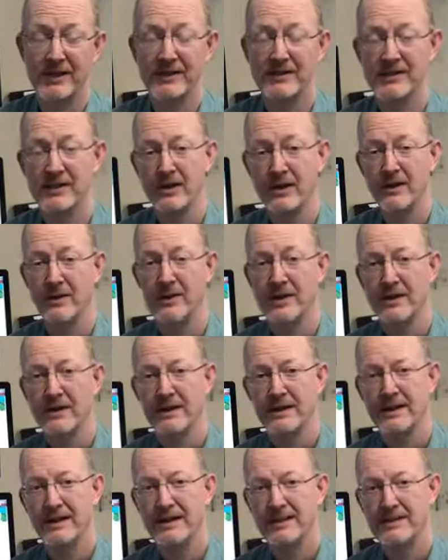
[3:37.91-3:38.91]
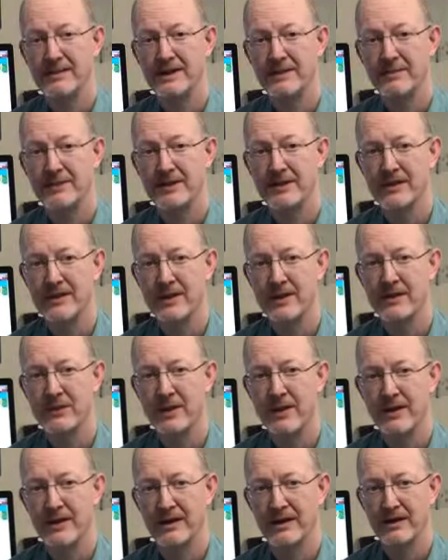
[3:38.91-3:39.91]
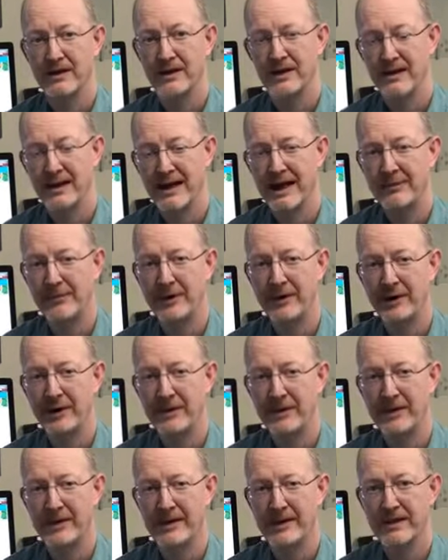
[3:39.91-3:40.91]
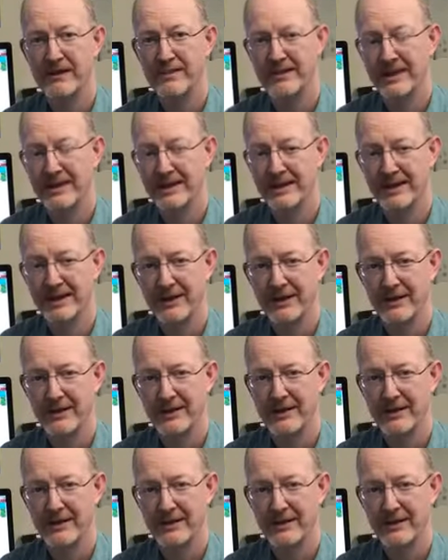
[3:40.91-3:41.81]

So it's something that you want to collaborate with them, get their